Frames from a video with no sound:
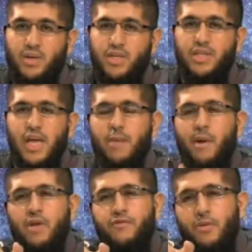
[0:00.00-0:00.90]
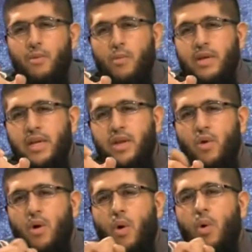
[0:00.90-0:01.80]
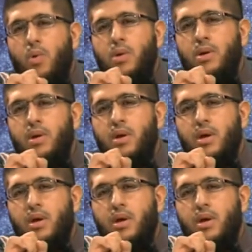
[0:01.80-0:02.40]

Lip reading: Just think about it for a moment in your own